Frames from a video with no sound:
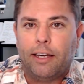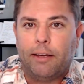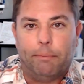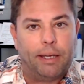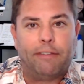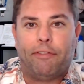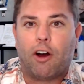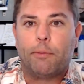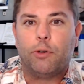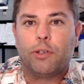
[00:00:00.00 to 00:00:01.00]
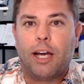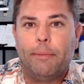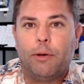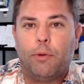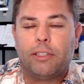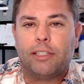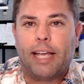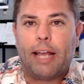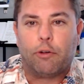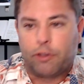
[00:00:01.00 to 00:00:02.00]
Big Pharma will come in once
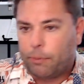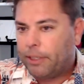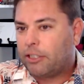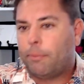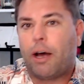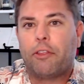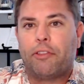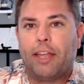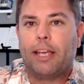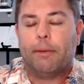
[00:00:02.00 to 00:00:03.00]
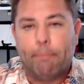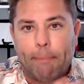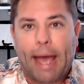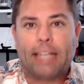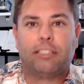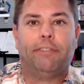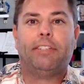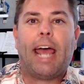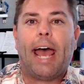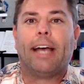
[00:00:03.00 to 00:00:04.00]
again, or there'll be some other thing, a massive
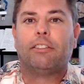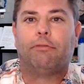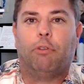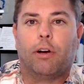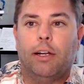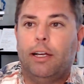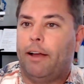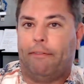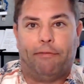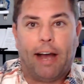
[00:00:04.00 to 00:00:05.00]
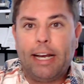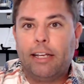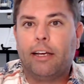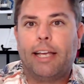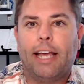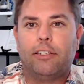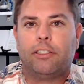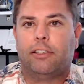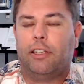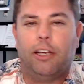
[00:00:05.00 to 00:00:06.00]
tax for fighting
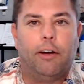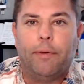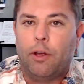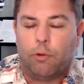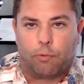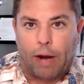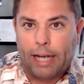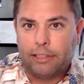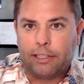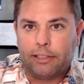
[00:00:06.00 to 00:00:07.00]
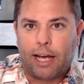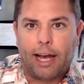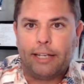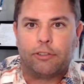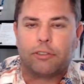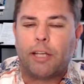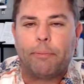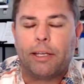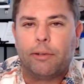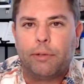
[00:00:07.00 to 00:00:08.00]
against, you know, rising tides or
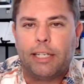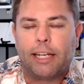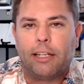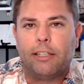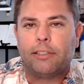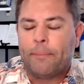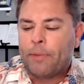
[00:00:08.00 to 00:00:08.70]
something ridiculous.